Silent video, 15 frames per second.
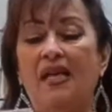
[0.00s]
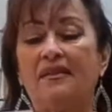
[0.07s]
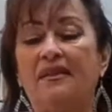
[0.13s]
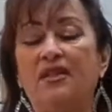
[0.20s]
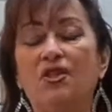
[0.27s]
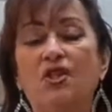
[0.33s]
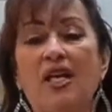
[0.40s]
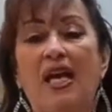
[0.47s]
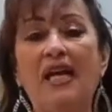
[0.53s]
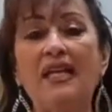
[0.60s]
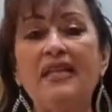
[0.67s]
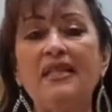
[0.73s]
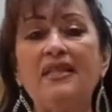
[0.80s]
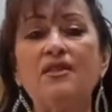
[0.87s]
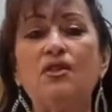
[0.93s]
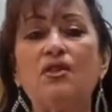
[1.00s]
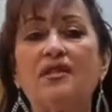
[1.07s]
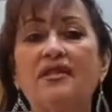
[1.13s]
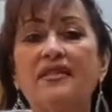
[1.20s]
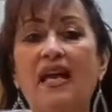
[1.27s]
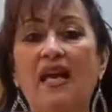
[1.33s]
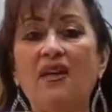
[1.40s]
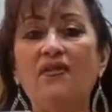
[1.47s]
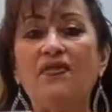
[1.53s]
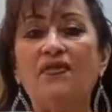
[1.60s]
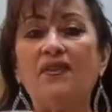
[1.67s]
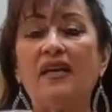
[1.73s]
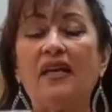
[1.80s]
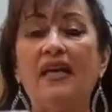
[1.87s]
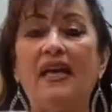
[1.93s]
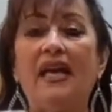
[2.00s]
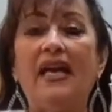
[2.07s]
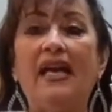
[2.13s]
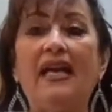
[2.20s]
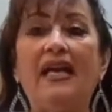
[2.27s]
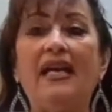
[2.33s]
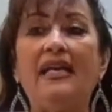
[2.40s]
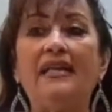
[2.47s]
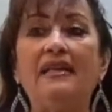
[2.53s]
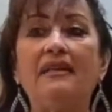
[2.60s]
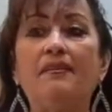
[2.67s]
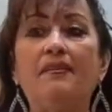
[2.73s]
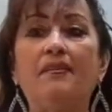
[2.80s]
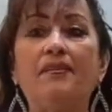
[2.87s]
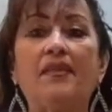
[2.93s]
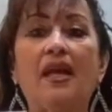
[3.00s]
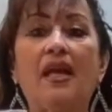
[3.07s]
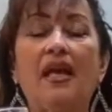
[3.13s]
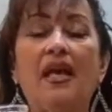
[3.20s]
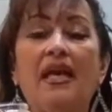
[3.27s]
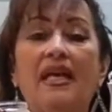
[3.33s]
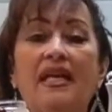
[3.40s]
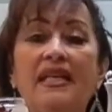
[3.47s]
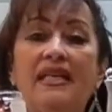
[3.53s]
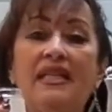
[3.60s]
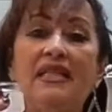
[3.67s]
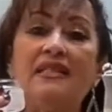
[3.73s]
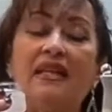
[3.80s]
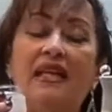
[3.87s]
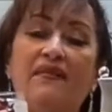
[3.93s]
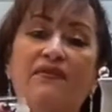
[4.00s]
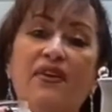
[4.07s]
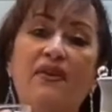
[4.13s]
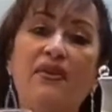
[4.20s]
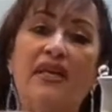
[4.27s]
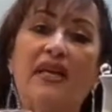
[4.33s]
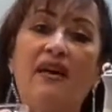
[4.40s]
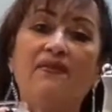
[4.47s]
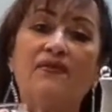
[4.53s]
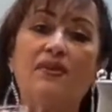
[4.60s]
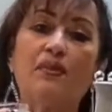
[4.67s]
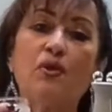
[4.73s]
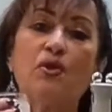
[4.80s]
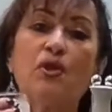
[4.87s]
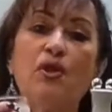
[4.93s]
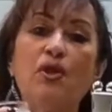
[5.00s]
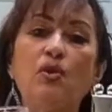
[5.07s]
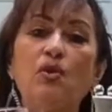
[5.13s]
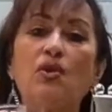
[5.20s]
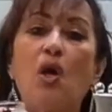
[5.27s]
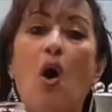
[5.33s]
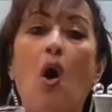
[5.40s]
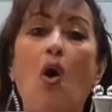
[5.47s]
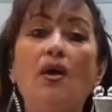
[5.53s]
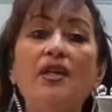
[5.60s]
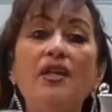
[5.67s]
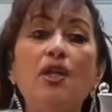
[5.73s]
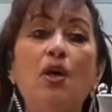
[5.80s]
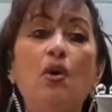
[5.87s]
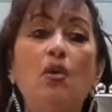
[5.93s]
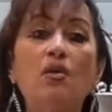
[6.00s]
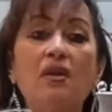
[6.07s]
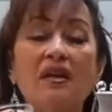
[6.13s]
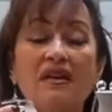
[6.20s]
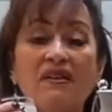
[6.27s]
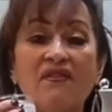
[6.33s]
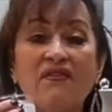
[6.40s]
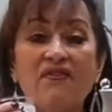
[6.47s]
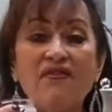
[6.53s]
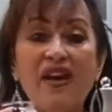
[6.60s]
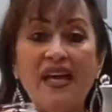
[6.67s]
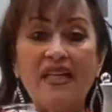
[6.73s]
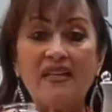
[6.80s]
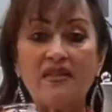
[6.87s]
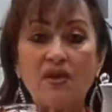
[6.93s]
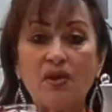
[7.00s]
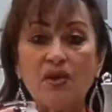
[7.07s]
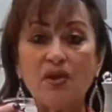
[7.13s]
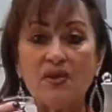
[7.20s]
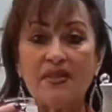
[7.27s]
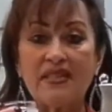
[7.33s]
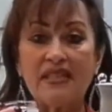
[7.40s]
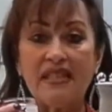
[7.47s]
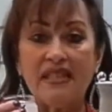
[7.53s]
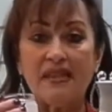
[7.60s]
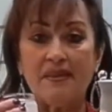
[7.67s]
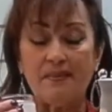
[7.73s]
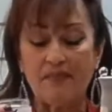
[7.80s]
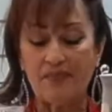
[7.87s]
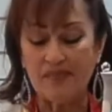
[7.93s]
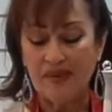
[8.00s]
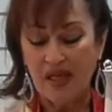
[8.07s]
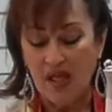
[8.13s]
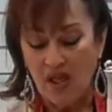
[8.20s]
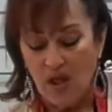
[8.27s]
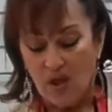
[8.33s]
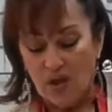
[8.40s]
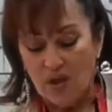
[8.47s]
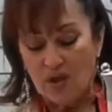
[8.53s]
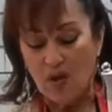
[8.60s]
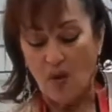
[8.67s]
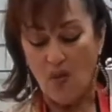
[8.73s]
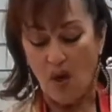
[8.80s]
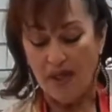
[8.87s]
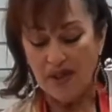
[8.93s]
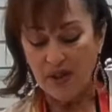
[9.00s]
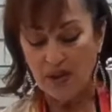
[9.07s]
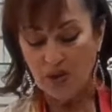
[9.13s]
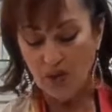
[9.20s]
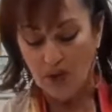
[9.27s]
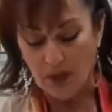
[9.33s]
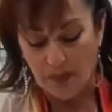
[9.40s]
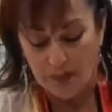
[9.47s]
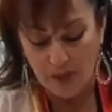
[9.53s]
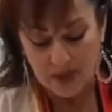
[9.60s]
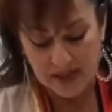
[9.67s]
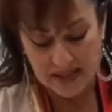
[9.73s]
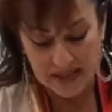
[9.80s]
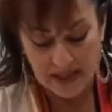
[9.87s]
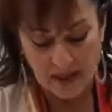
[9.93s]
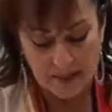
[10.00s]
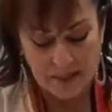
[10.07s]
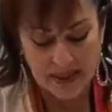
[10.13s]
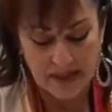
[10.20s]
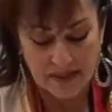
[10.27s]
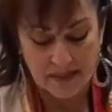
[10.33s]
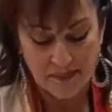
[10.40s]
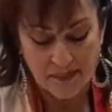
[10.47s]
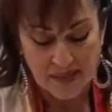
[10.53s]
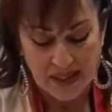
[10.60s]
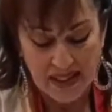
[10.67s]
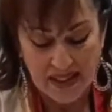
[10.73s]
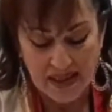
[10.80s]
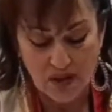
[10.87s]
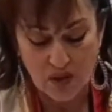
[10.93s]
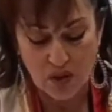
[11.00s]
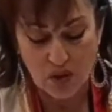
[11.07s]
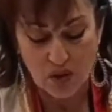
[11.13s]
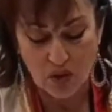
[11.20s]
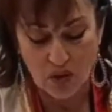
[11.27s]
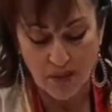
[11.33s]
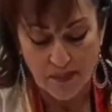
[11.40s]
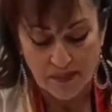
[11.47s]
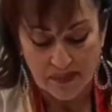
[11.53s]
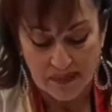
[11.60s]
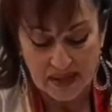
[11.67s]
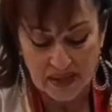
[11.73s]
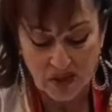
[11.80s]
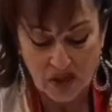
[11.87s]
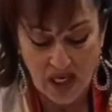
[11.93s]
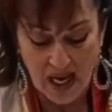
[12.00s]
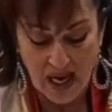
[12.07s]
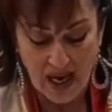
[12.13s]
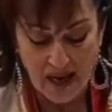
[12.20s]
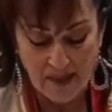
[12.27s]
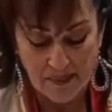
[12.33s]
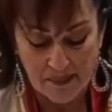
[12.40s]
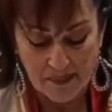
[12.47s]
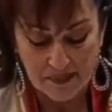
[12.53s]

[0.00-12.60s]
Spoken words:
The gel is safe and is very comfortable to use on your face, on your skin. So what you do, you put a little bit into the jar,